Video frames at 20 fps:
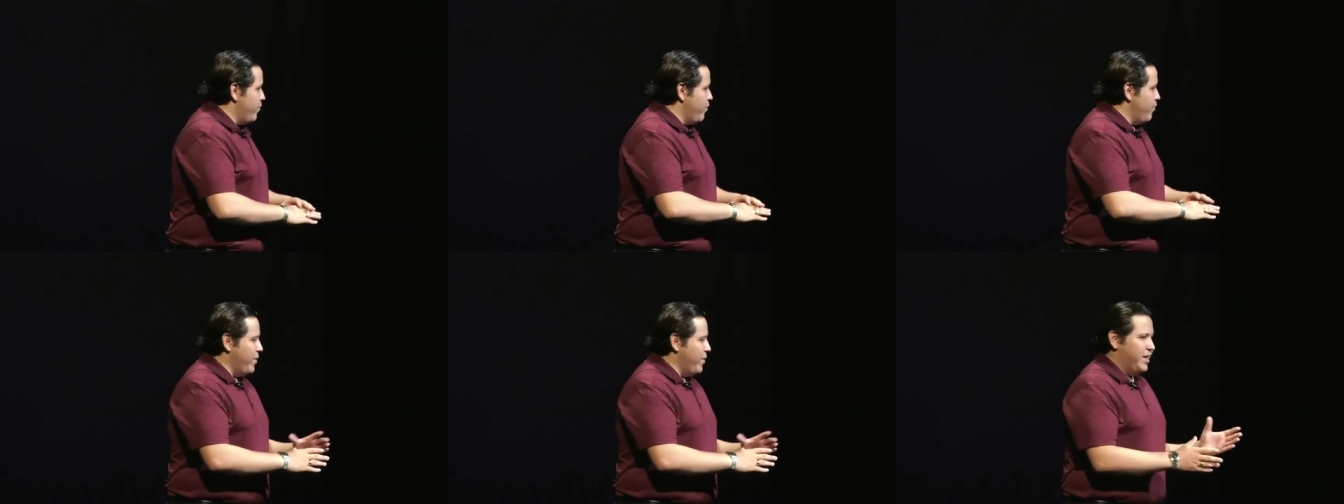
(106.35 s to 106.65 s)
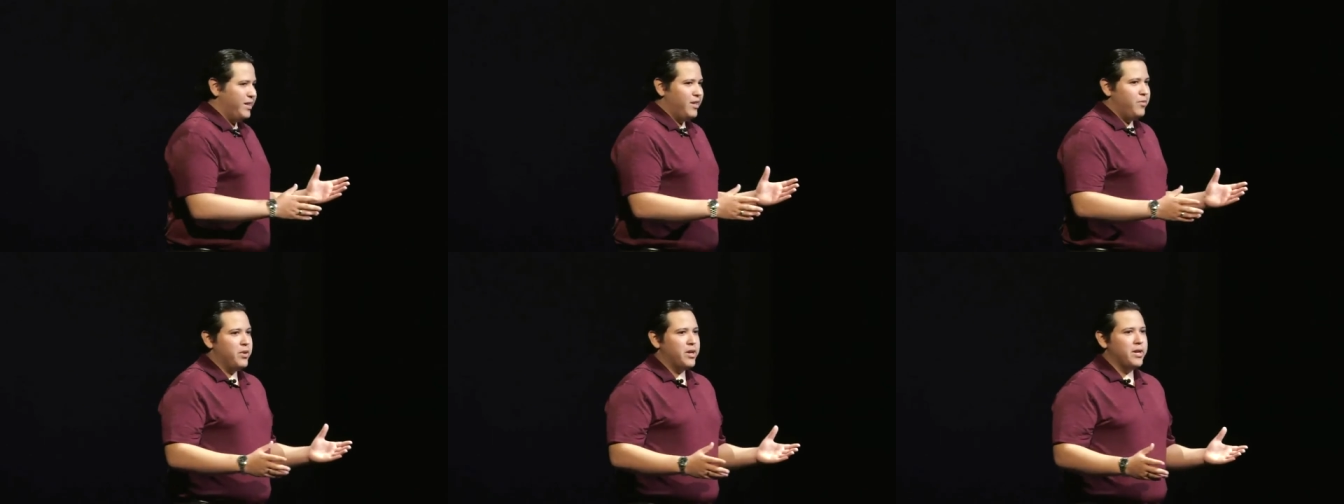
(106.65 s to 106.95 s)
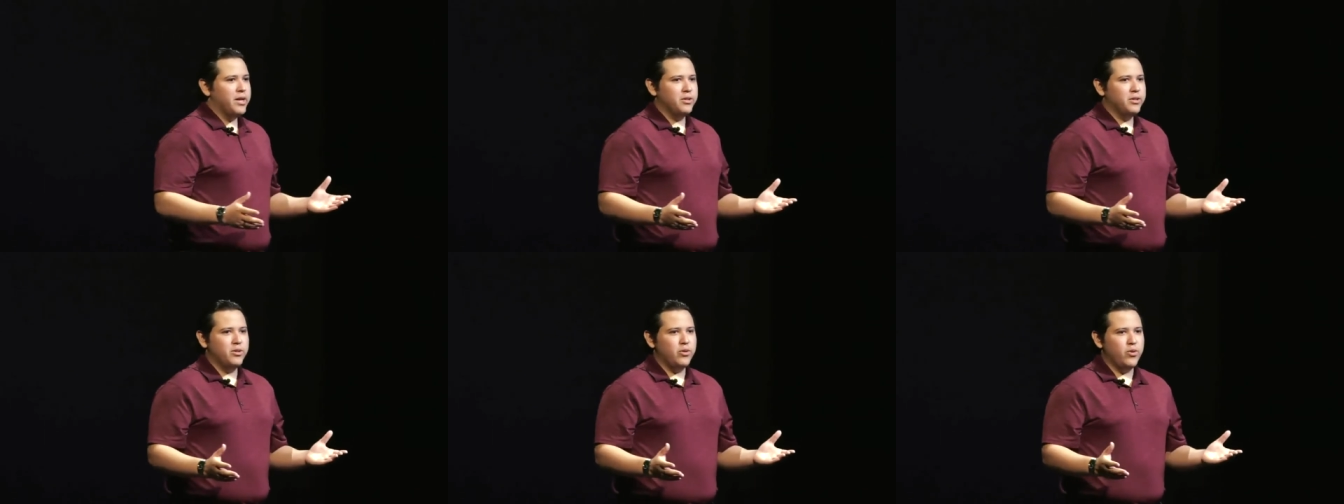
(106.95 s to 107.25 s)
mainly
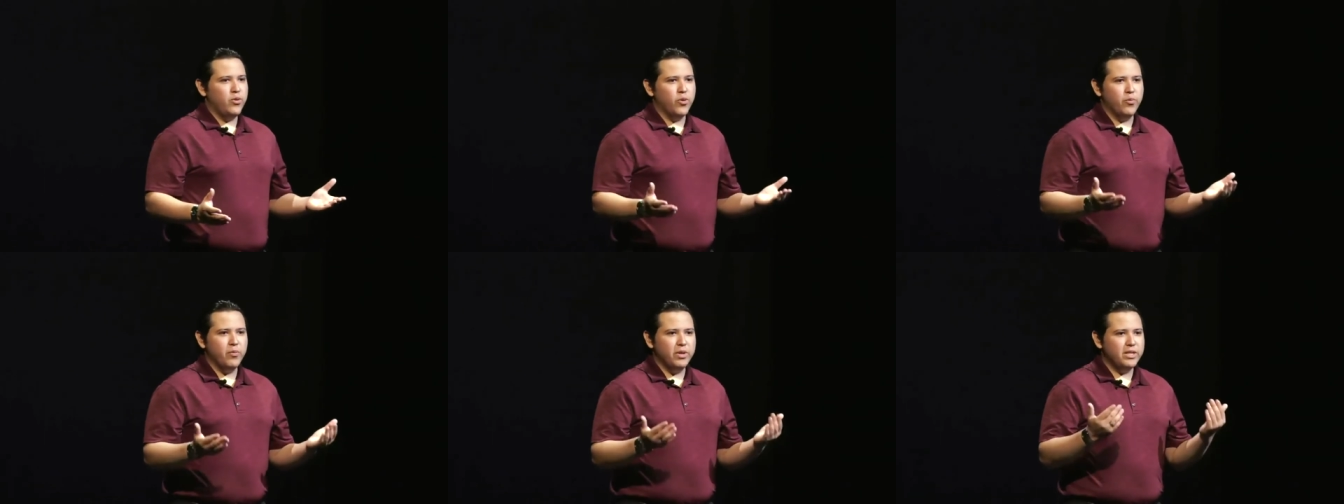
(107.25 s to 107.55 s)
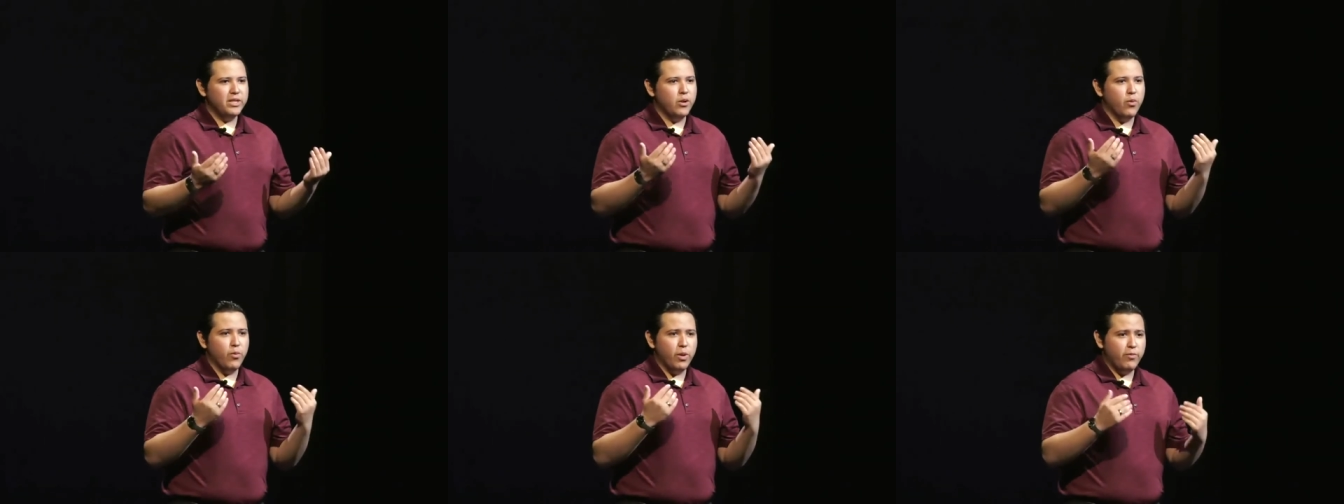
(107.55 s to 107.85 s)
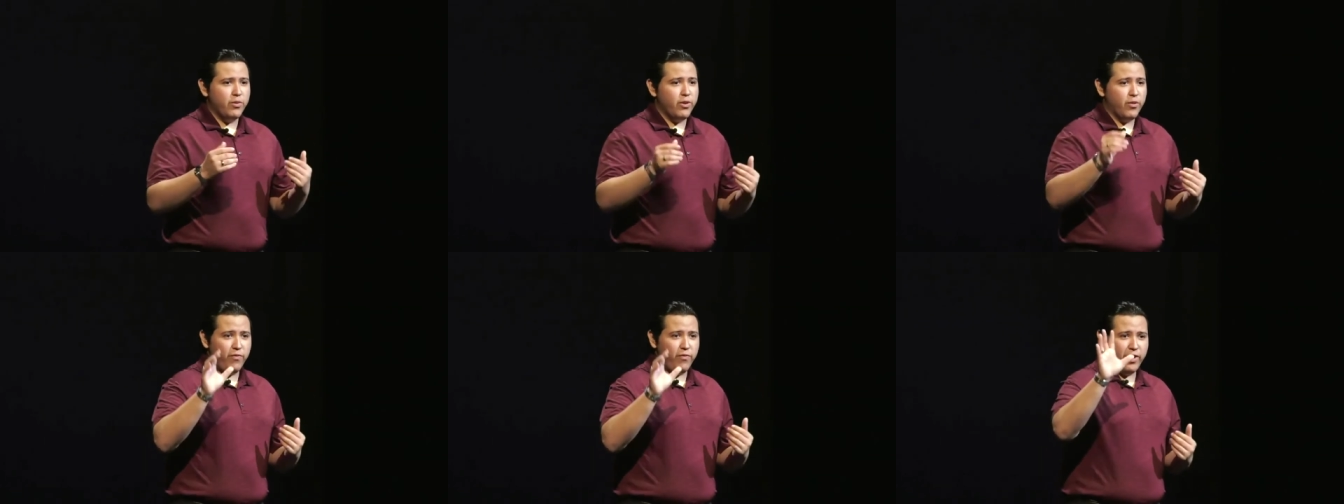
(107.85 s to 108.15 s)
because you're missing one
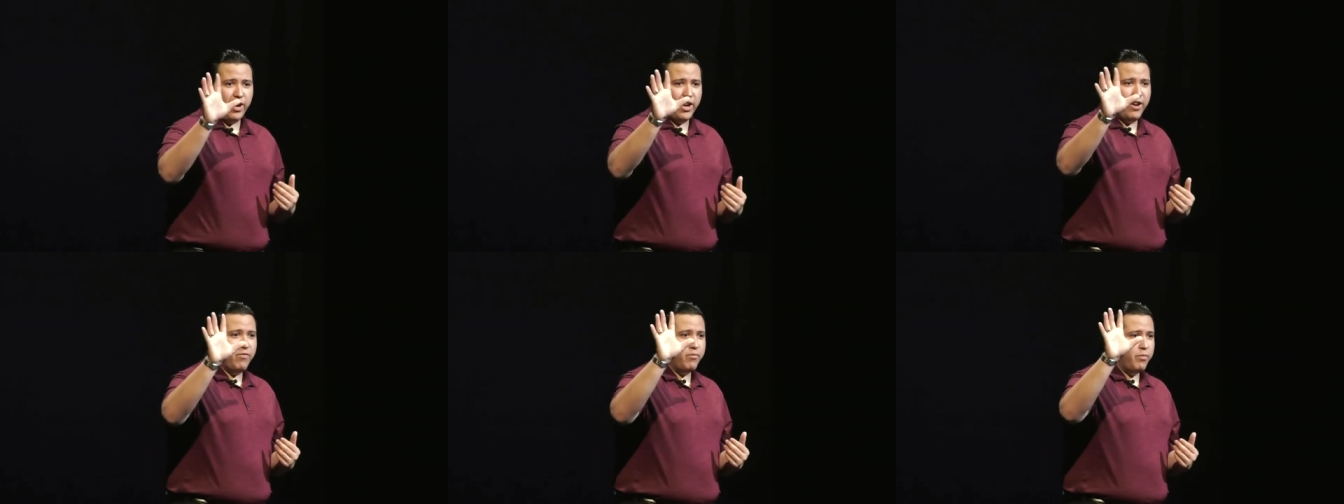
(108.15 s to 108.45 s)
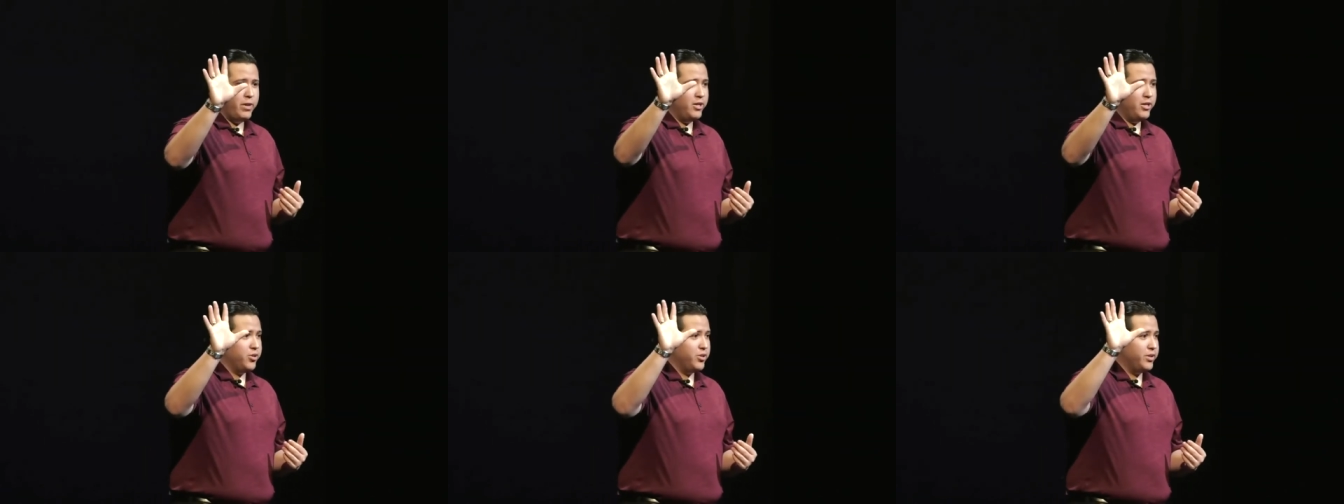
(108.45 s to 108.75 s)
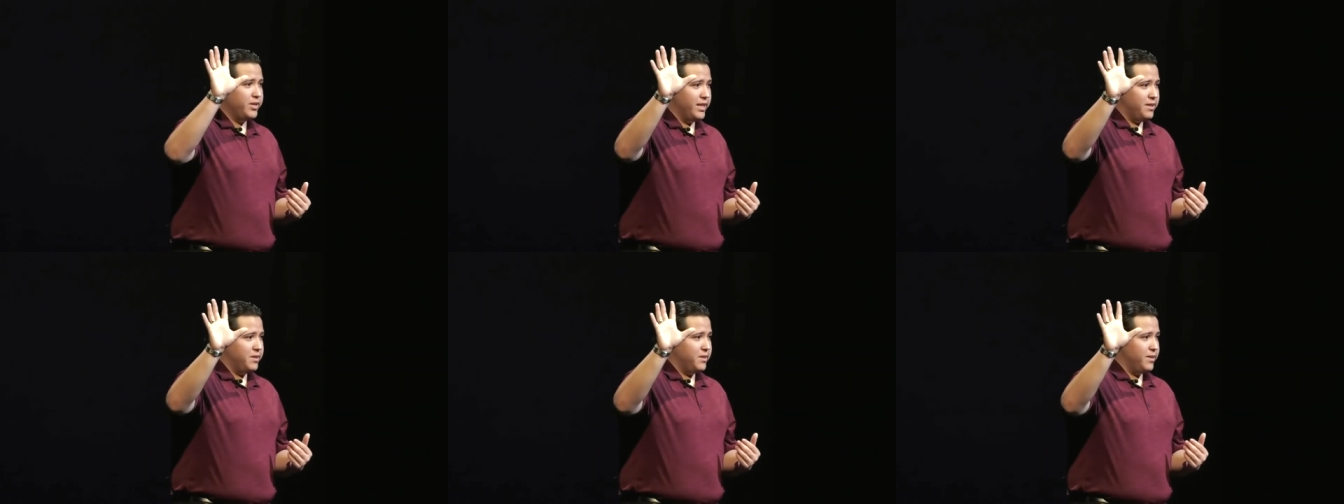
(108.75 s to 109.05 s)
of your five major
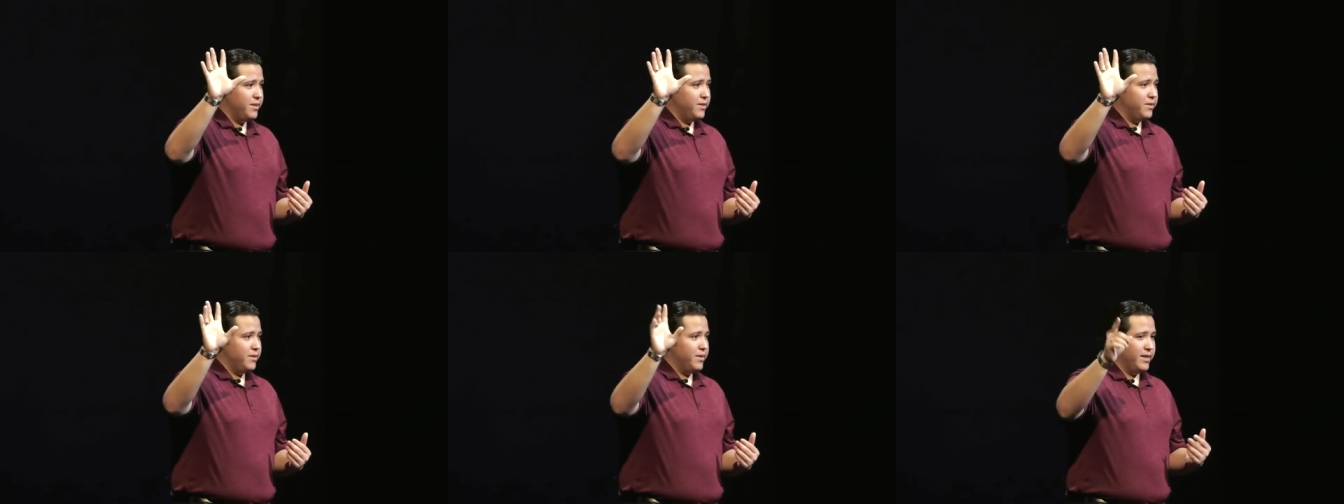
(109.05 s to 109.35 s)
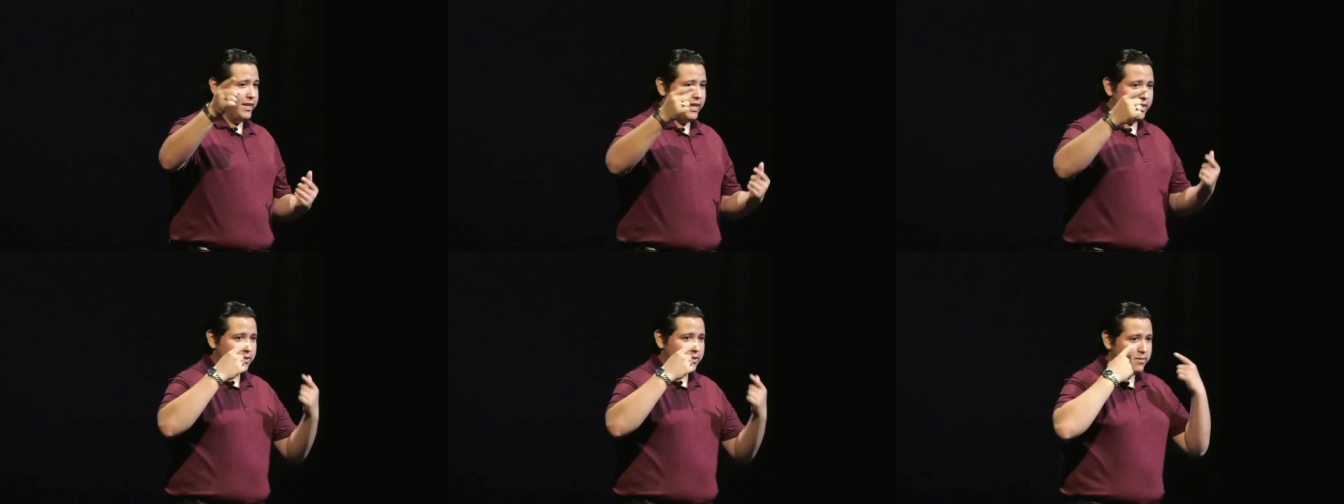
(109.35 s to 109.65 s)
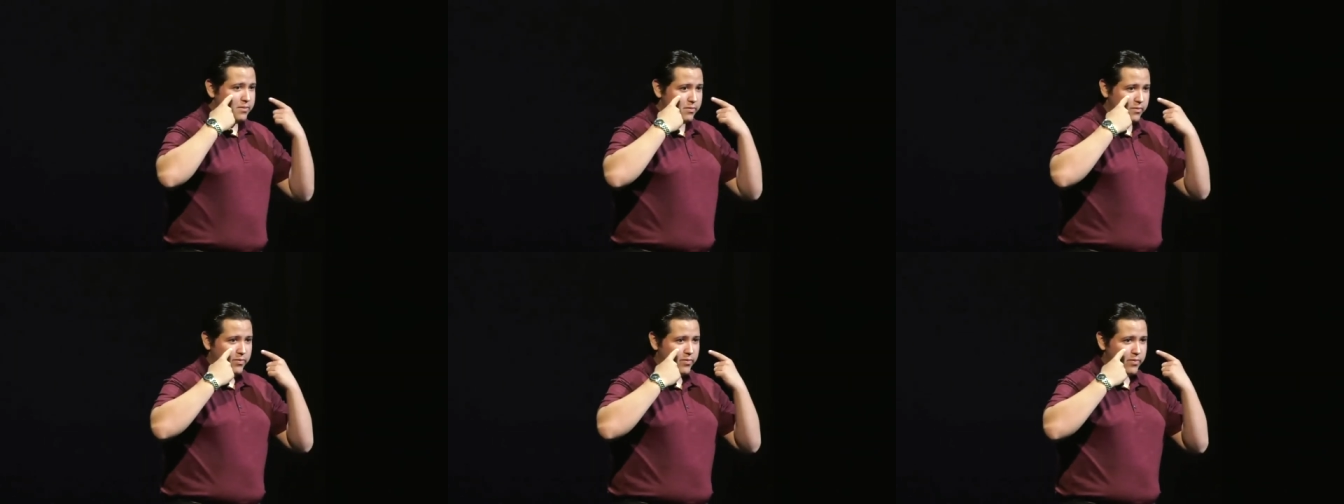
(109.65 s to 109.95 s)
senses, and
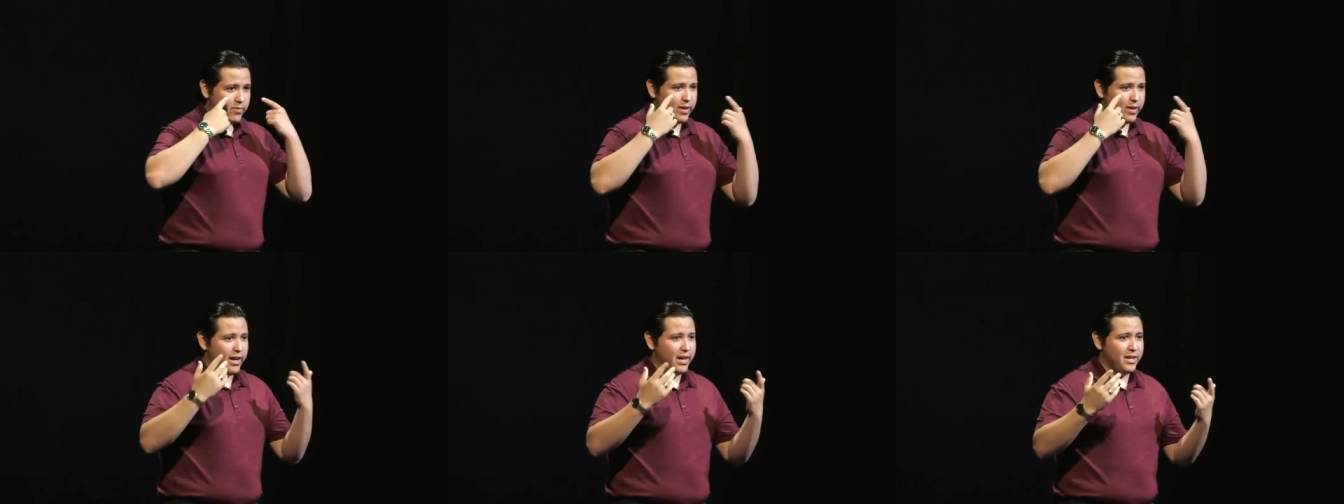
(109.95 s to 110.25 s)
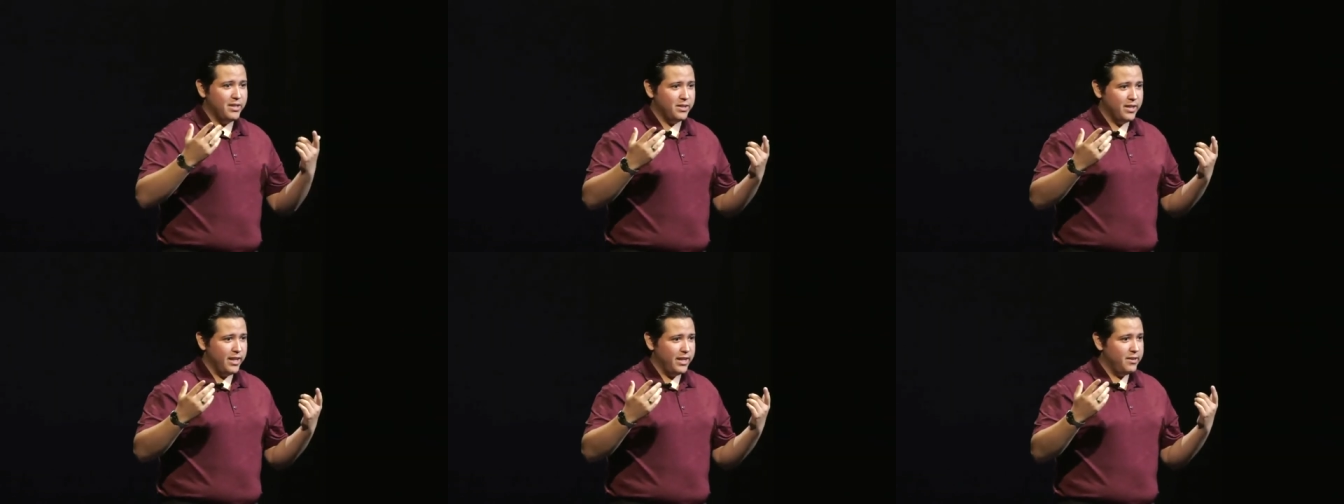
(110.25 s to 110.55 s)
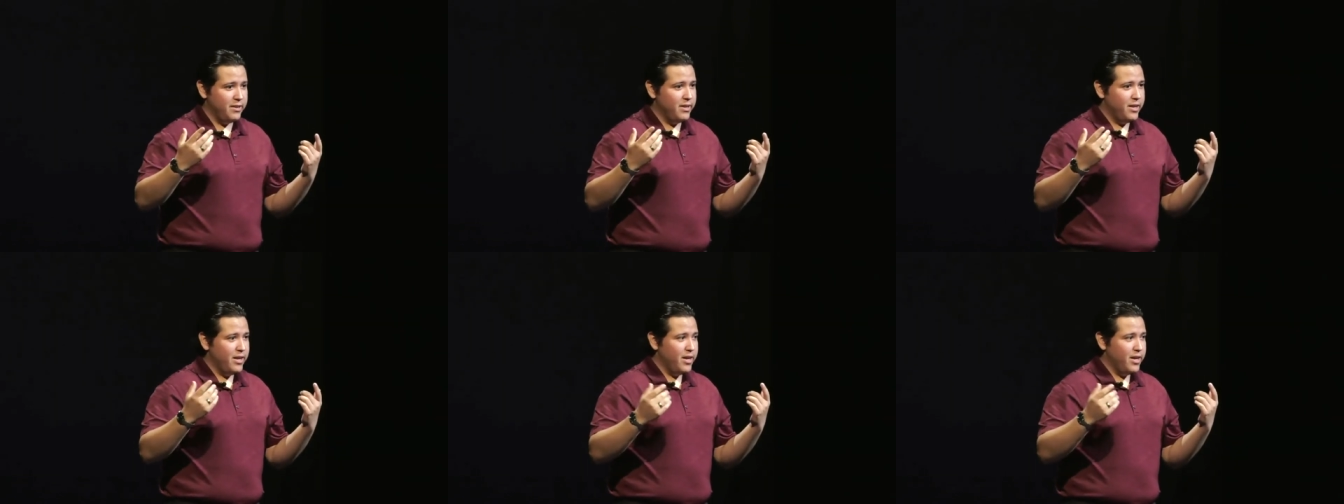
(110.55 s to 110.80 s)
that's eyesight.